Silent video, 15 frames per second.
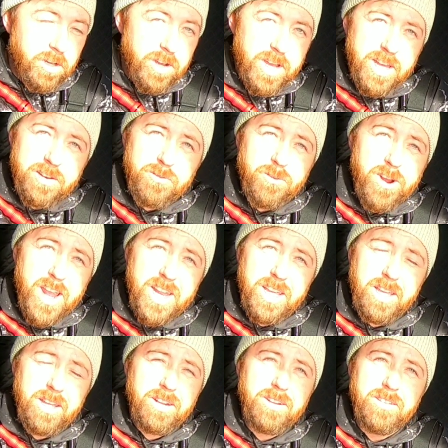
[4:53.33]
go ahead and rate
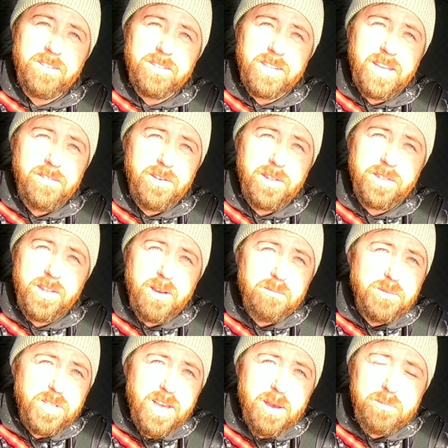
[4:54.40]
it. Give it a
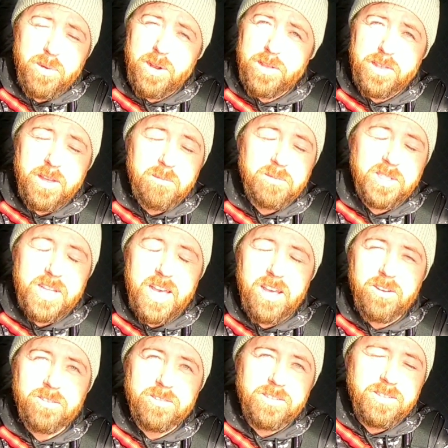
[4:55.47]
thumbs up or a thumbs
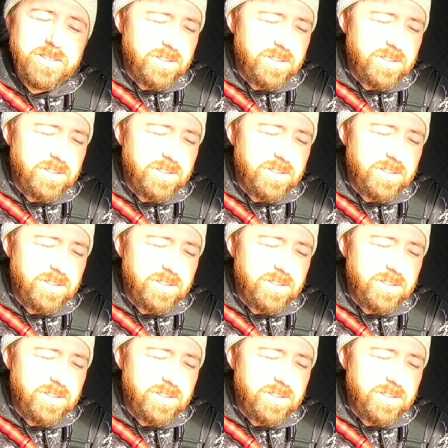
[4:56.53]
down,